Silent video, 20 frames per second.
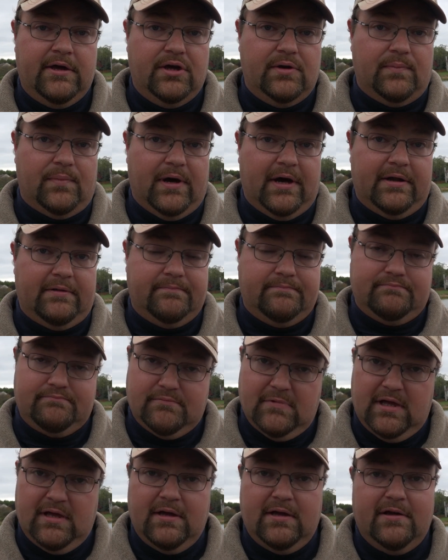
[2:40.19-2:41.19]
But
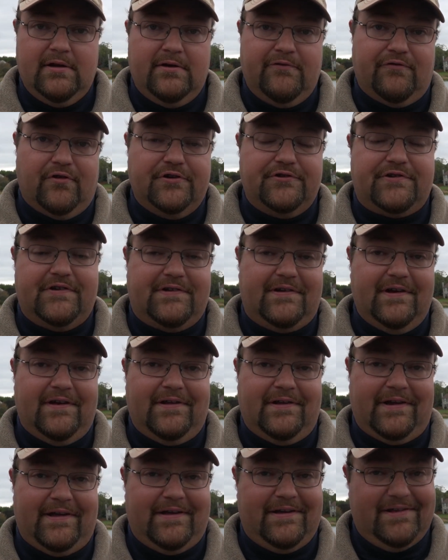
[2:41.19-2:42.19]

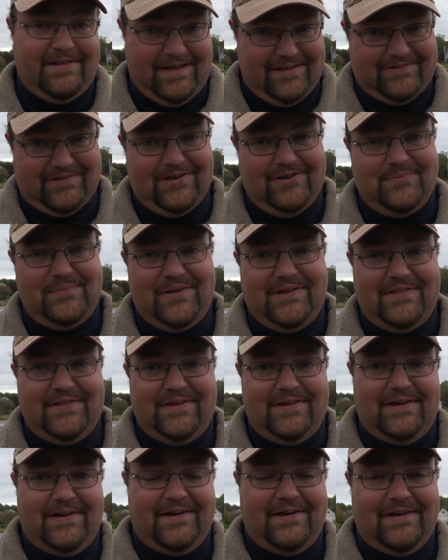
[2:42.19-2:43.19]
versatility, that's going to be
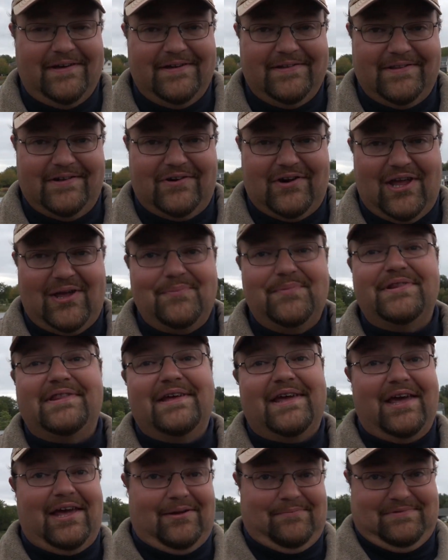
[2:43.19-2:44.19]
the name of the
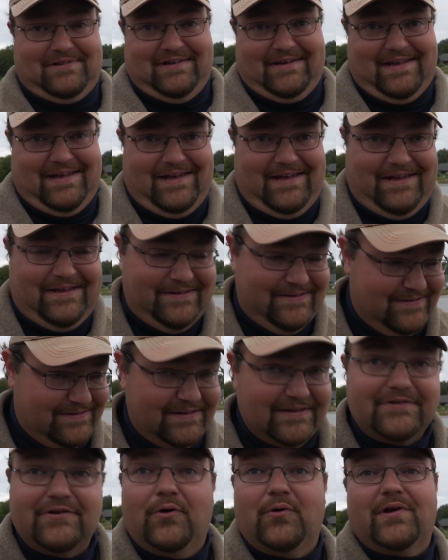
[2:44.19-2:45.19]
game today.
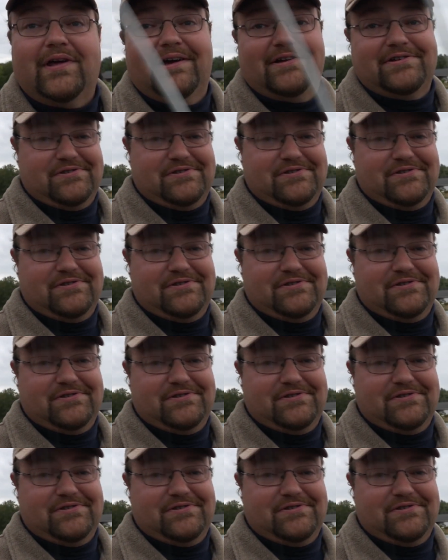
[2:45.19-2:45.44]
Let's go catch